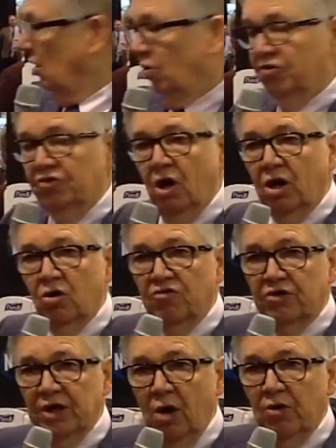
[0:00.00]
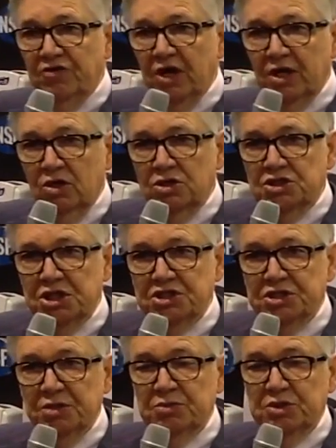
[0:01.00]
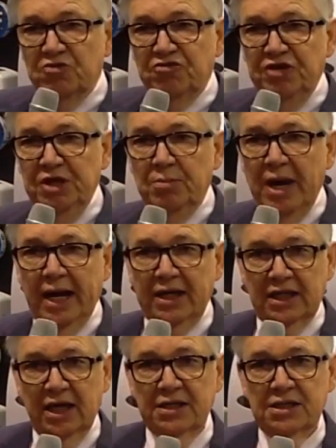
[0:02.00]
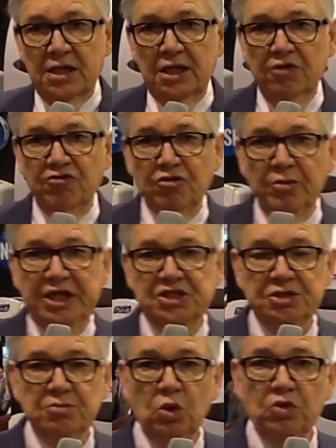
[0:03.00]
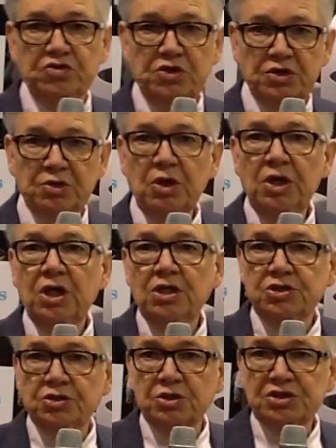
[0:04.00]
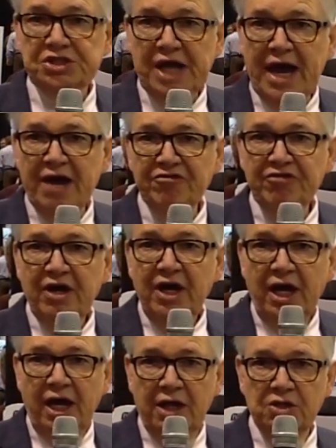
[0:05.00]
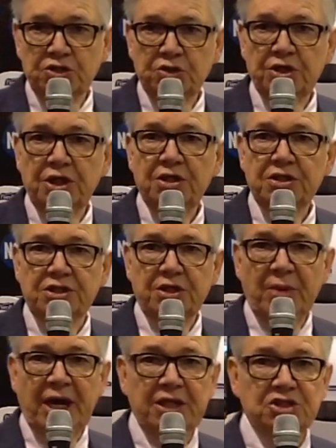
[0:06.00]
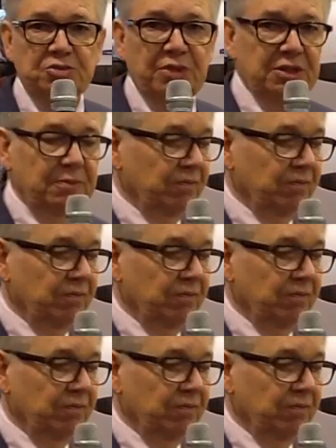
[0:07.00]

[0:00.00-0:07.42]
We've gone over, now we've got a good system to feed back that information both to the staff and to the management.